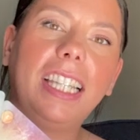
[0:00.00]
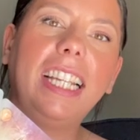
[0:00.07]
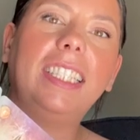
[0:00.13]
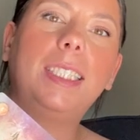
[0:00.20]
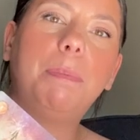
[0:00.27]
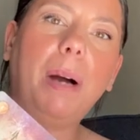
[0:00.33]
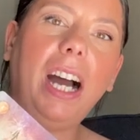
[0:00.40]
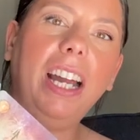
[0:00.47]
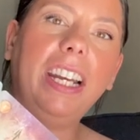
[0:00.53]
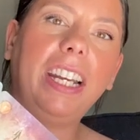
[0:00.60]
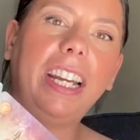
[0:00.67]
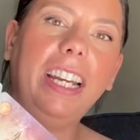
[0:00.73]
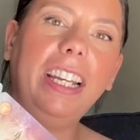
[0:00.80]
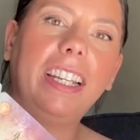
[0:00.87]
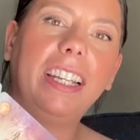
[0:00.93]
They spotted
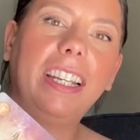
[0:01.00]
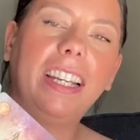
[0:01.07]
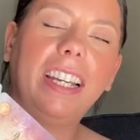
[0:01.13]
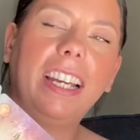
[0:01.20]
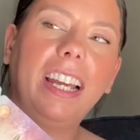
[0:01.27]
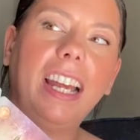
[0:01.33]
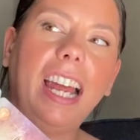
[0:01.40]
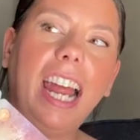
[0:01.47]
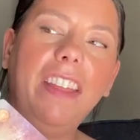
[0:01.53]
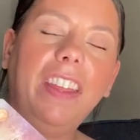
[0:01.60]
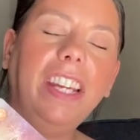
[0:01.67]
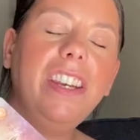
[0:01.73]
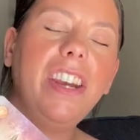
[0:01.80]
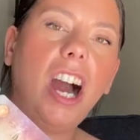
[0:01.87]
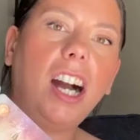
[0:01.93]
it. And
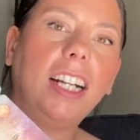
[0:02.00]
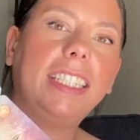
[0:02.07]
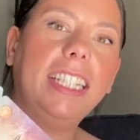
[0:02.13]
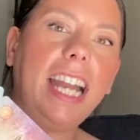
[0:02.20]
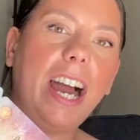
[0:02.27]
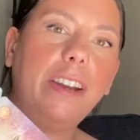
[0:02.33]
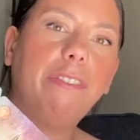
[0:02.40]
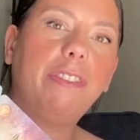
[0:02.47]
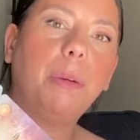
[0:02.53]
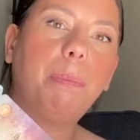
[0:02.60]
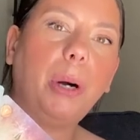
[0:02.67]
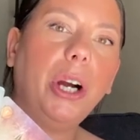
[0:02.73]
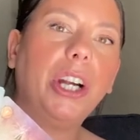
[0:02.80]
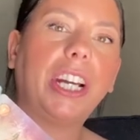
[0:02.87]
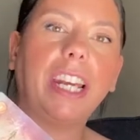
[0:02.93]
they knocked it out of the
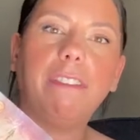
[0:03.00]
park.